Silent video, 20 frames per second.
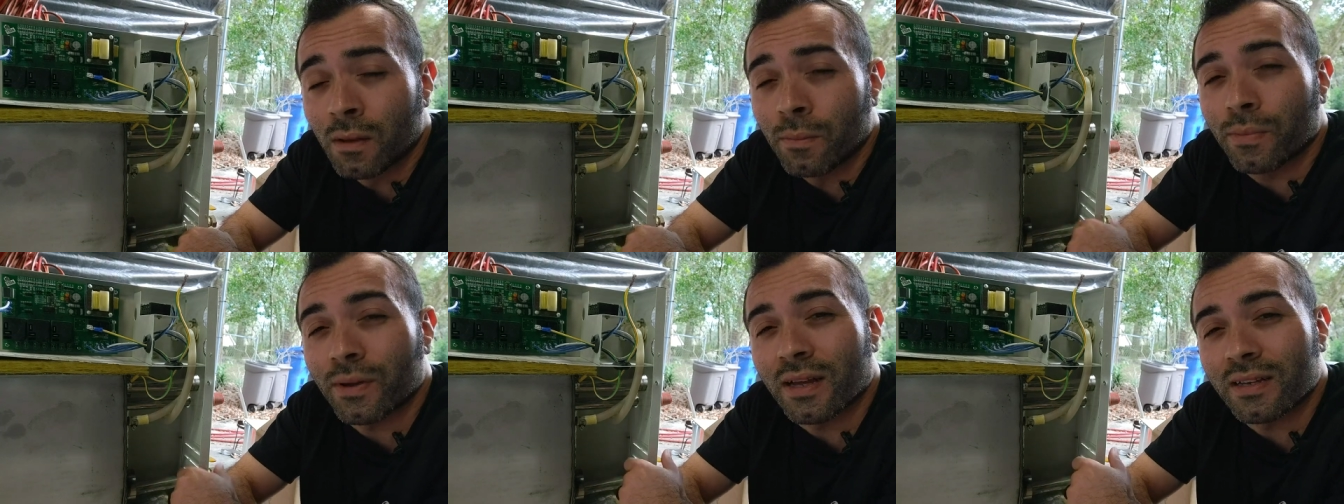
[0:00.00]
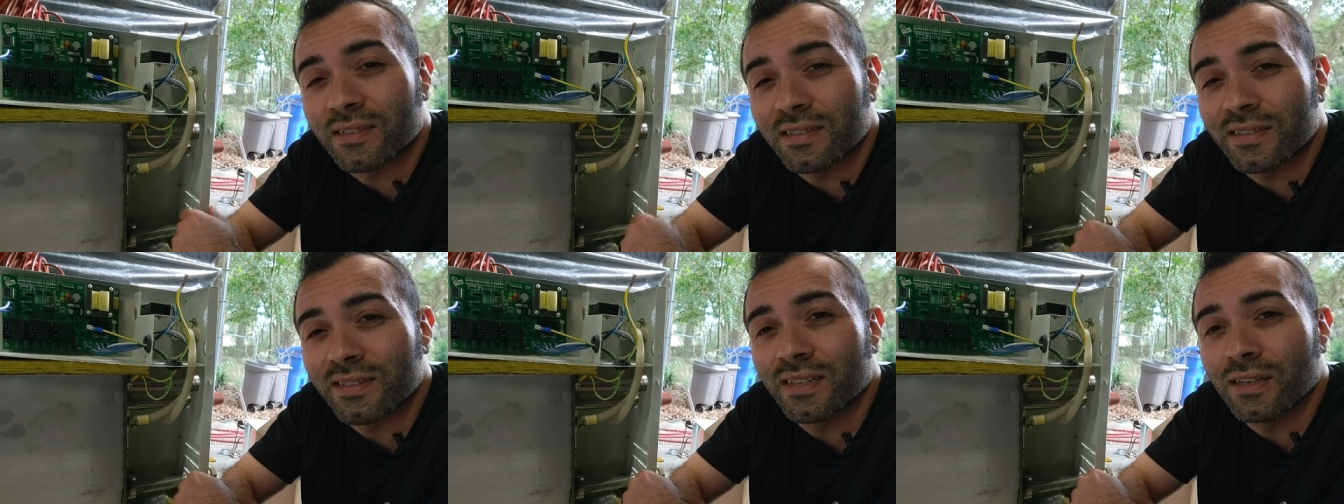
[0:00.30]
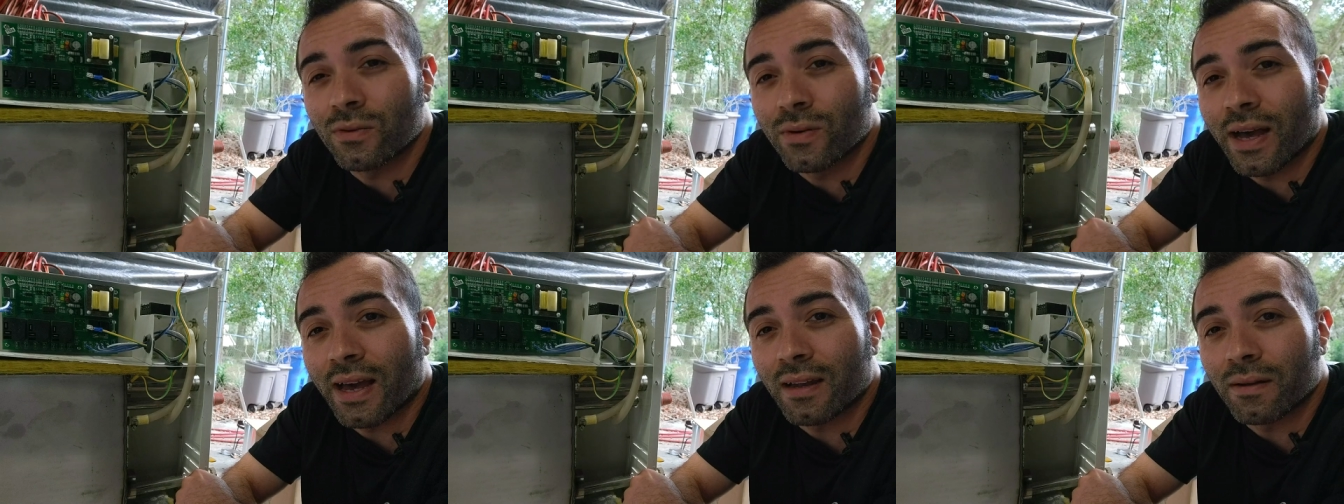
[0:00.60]
but I
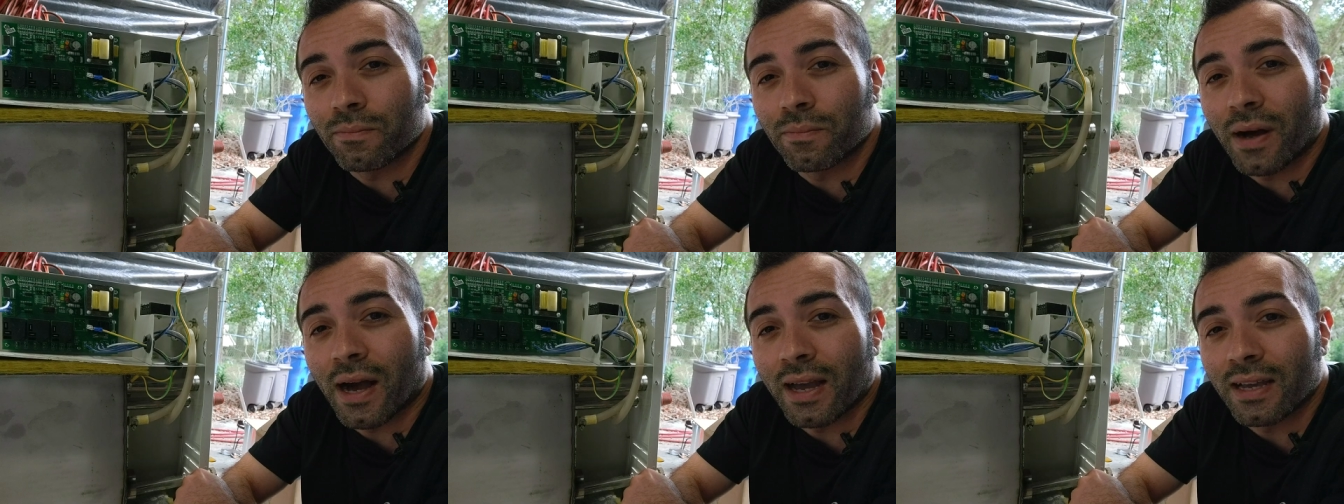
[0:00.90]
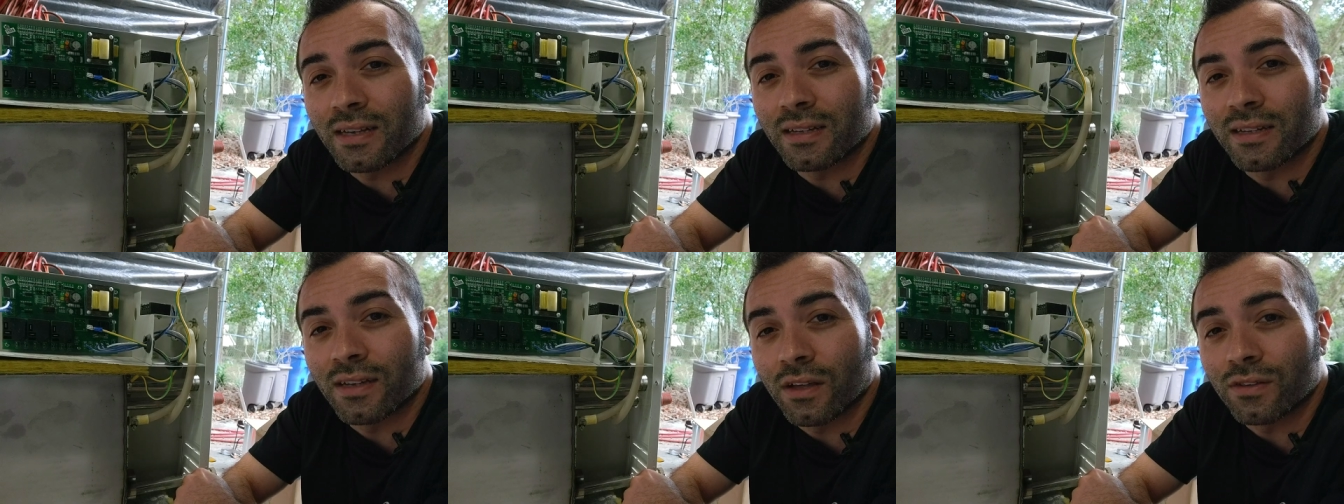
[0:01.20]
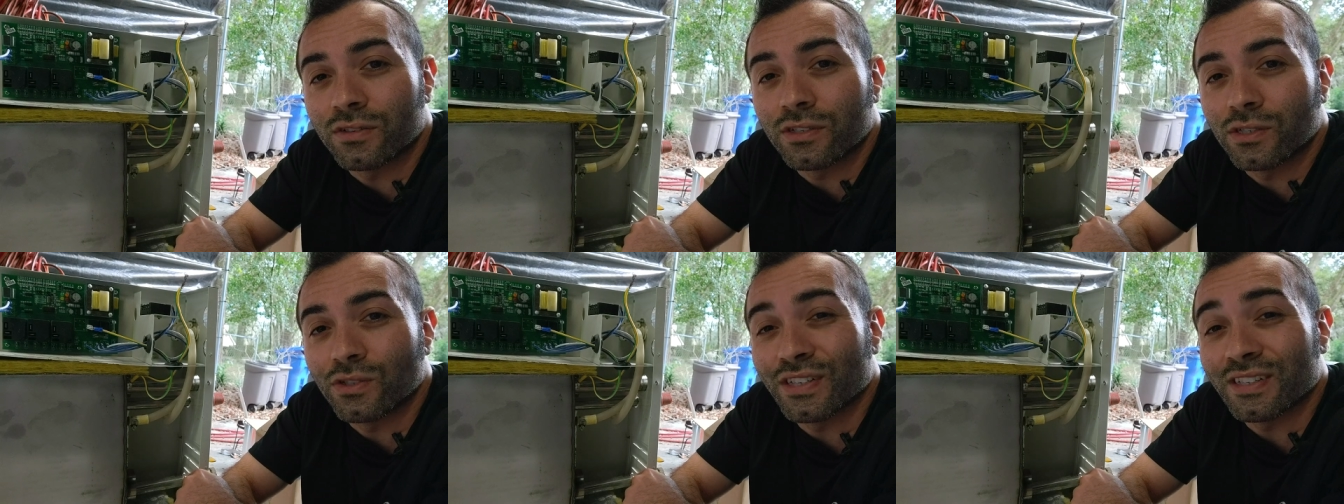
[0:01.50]
still had to buy
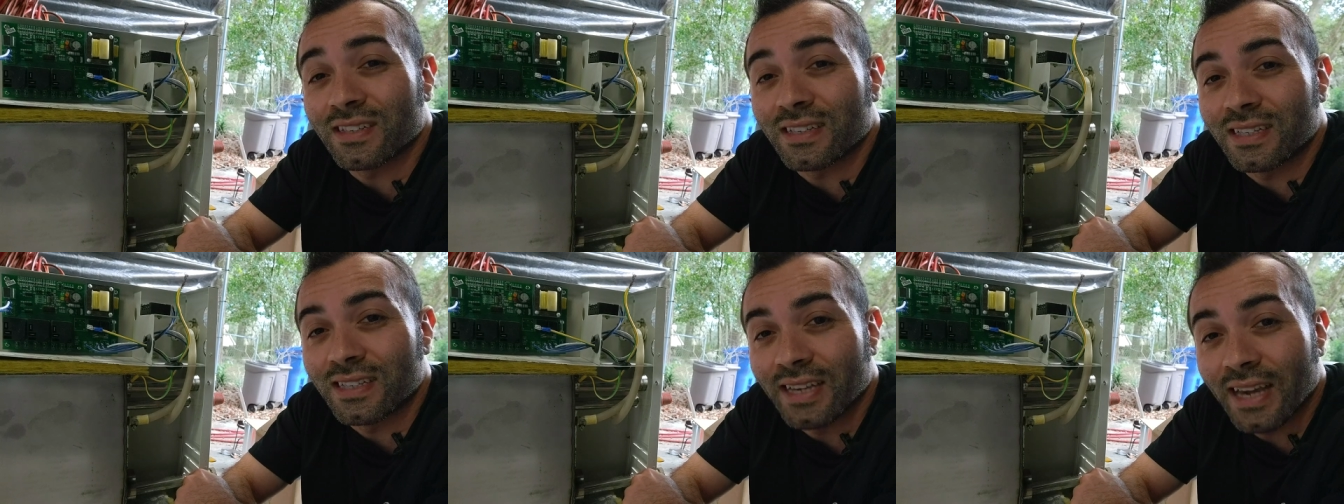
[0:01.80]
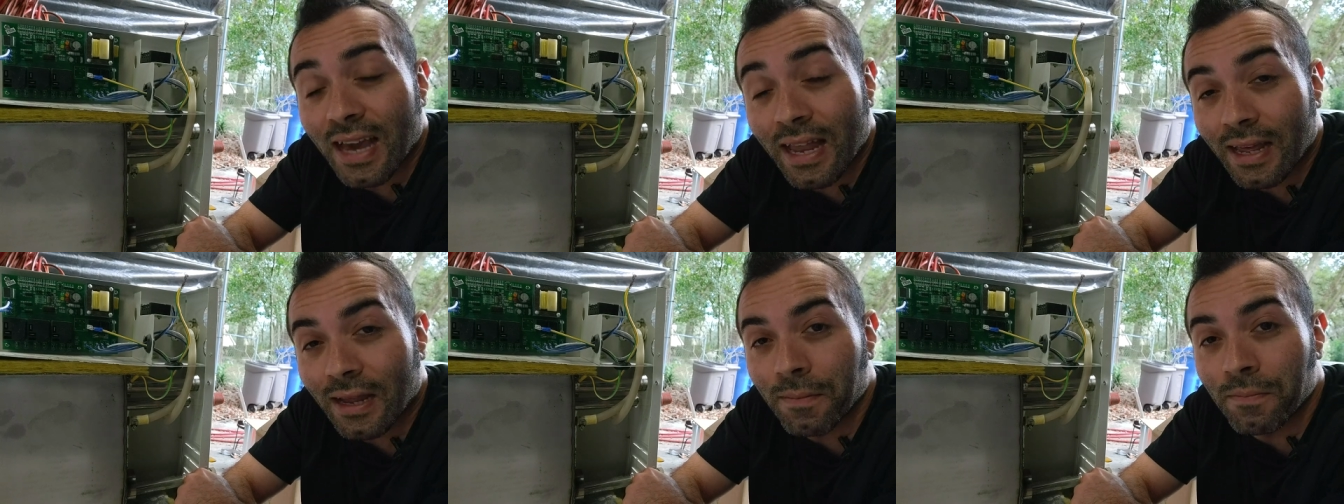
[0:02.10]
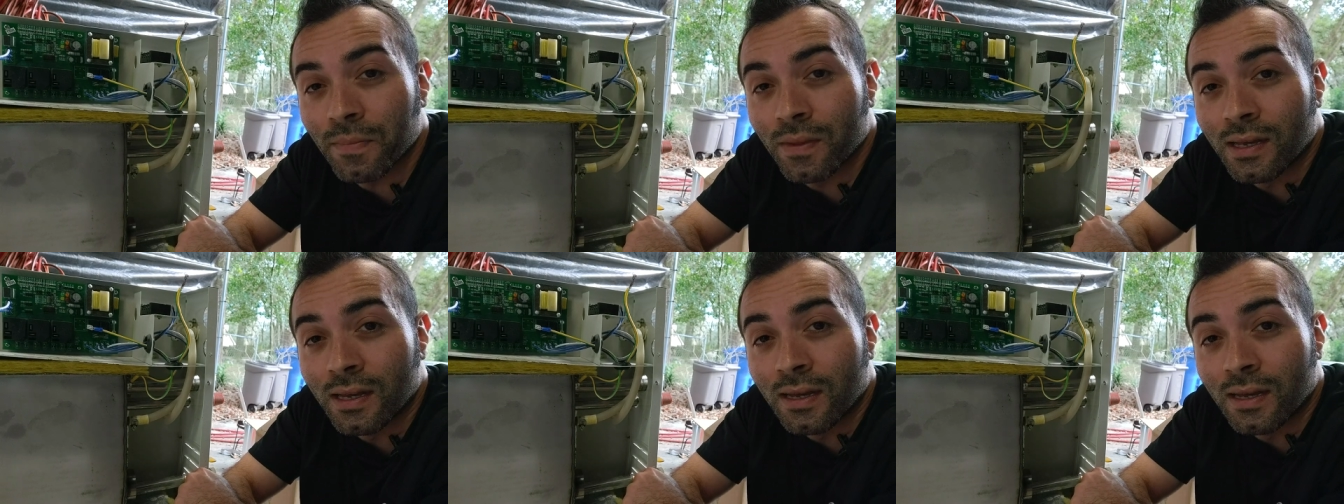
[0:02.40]
another unit to get it